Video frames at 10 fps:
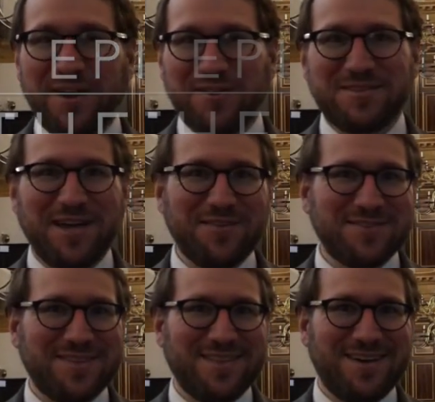
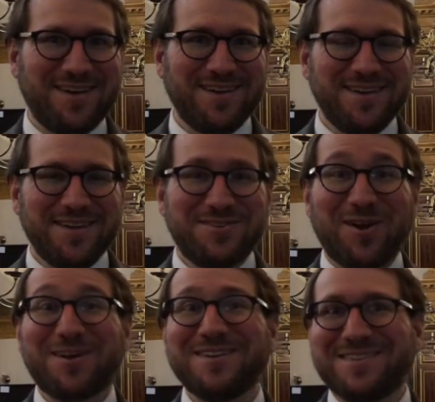ourselves in the
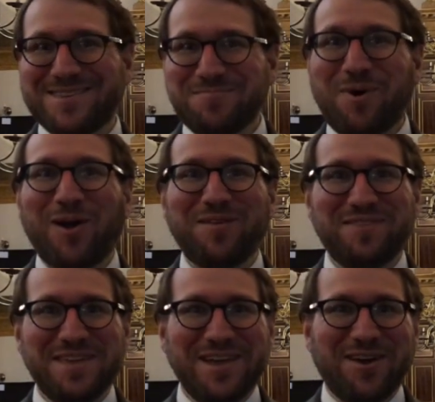darkest part of
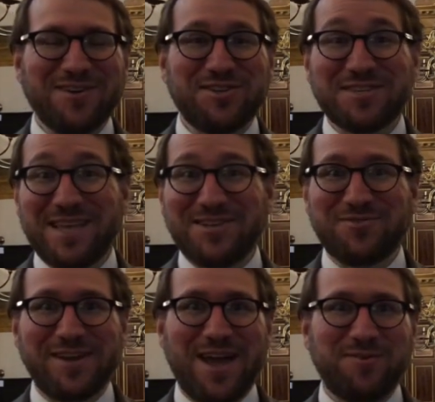the year, just
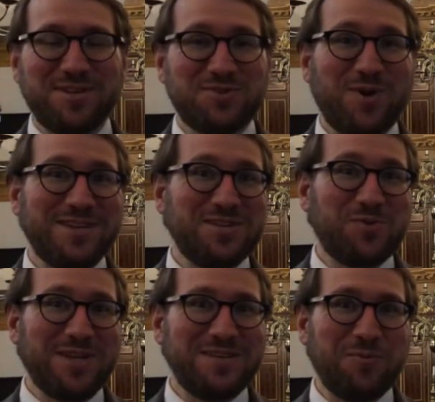entering now into
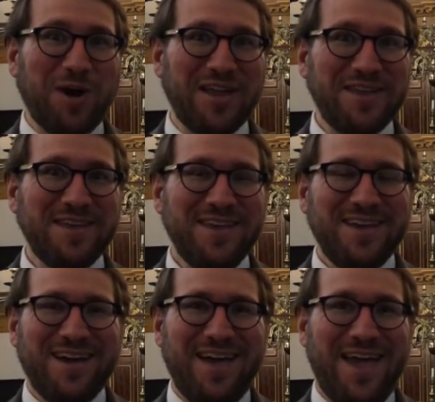2021,
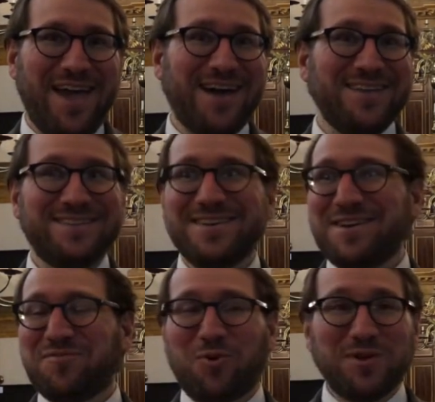and
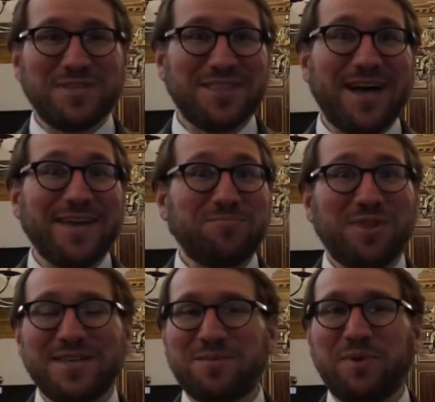of course light
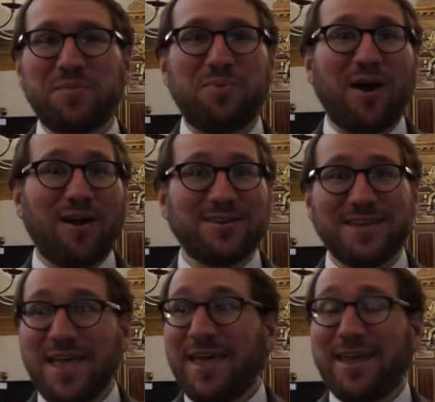plays a big part
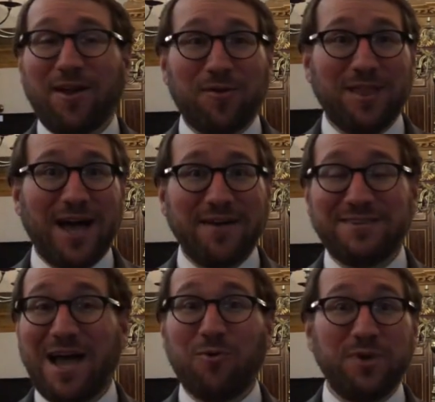in our lives,
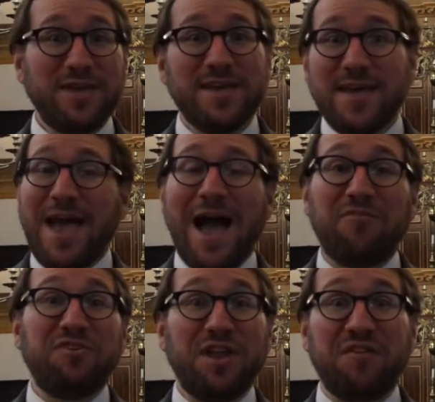how we
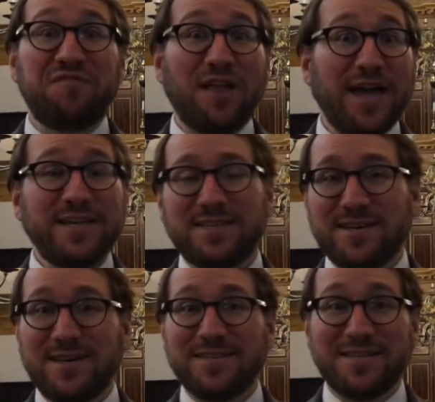have enough light
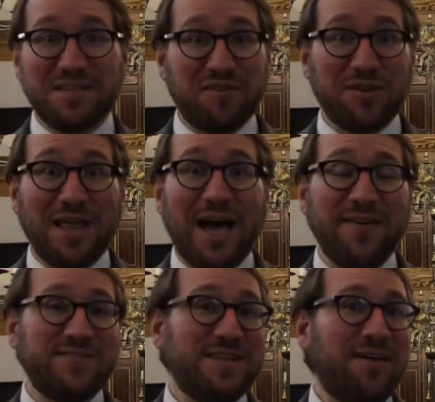to live our
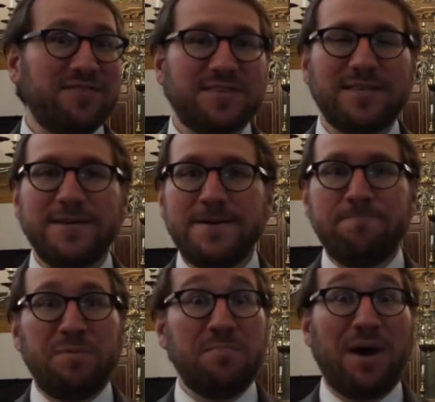lives. And obviously
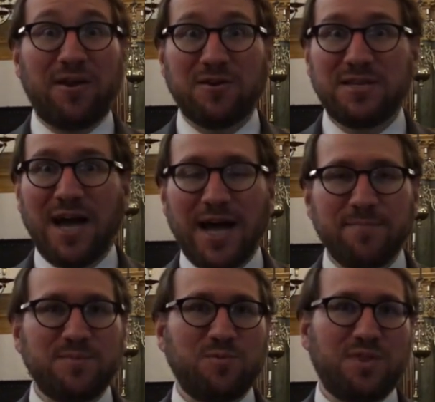in modern
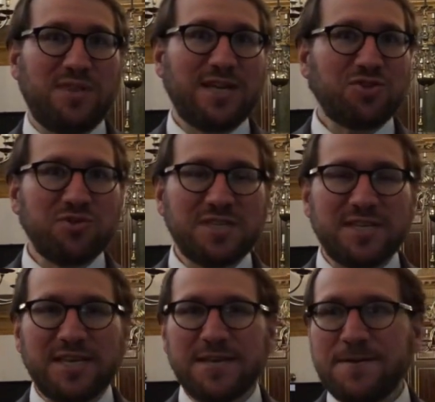times with
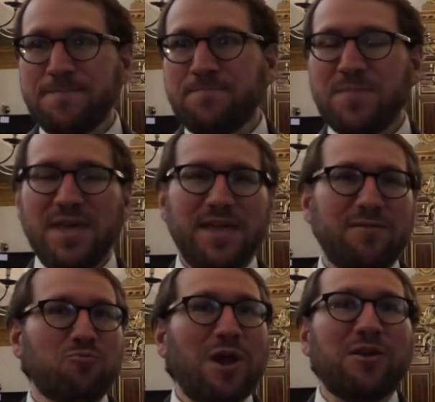electricity, it
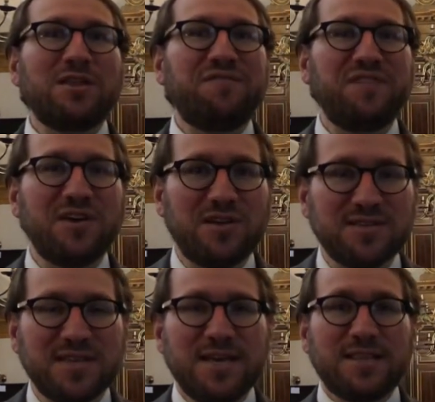rarely
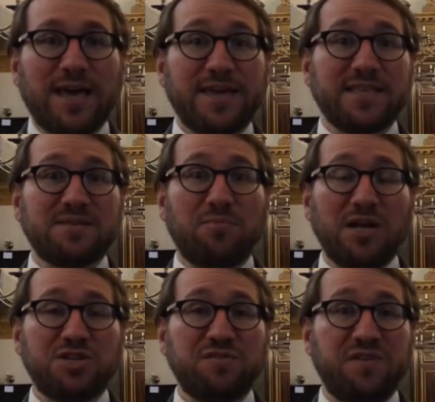feels like it's
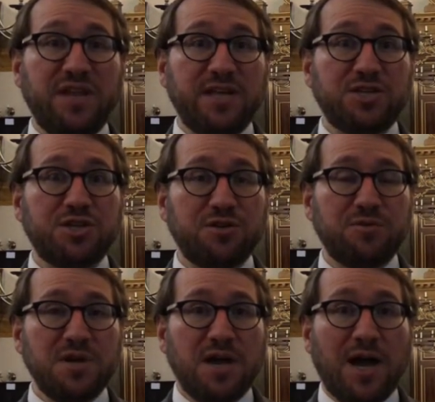much of an issue.
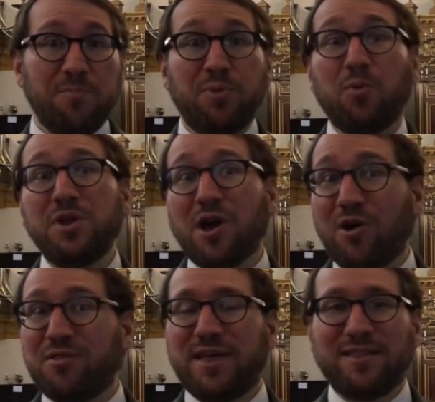But we
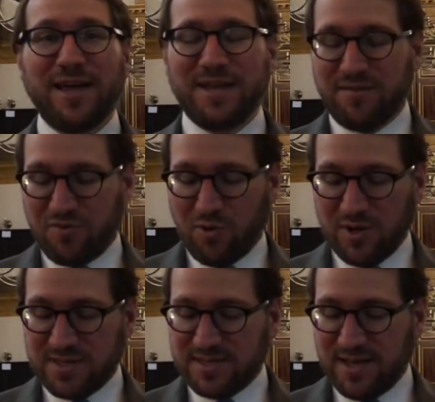know that light, of
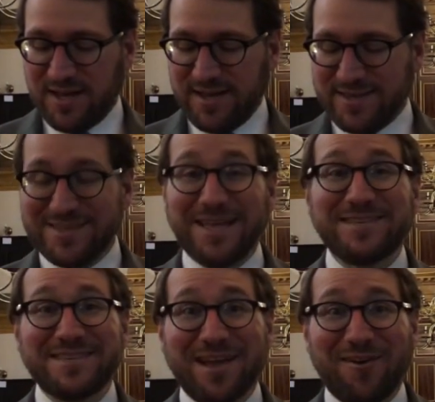course, is
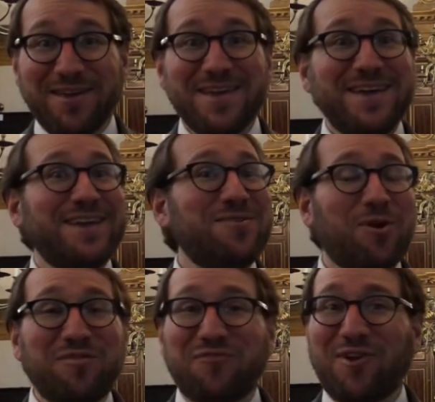necessary in
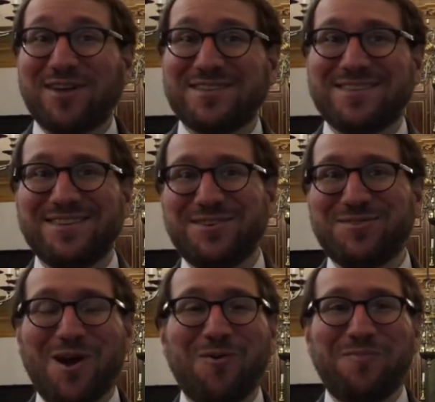order for us to
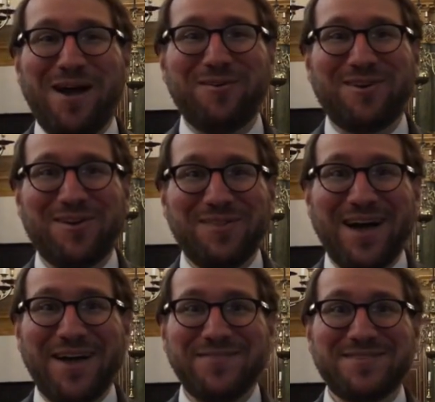go about our
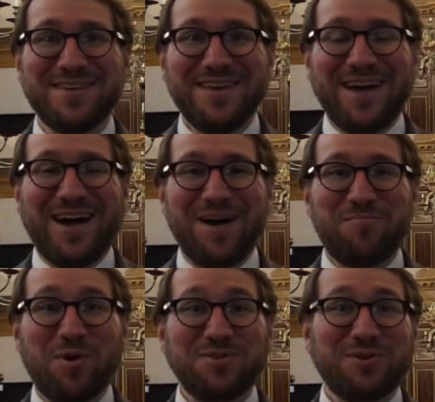lives,
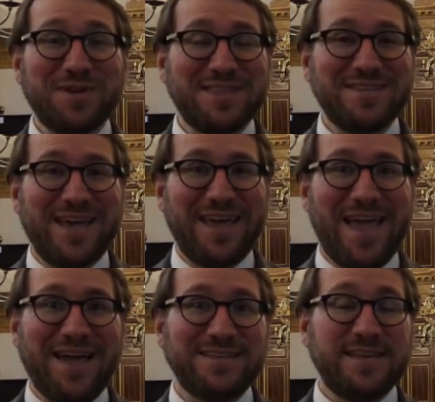both during the day
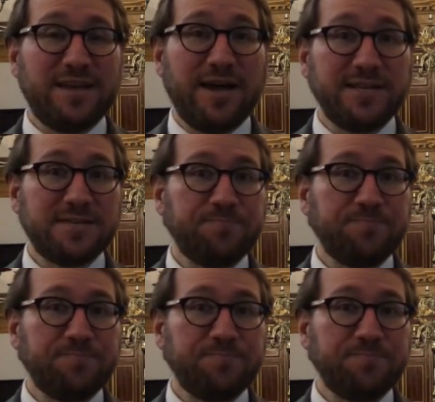and at night.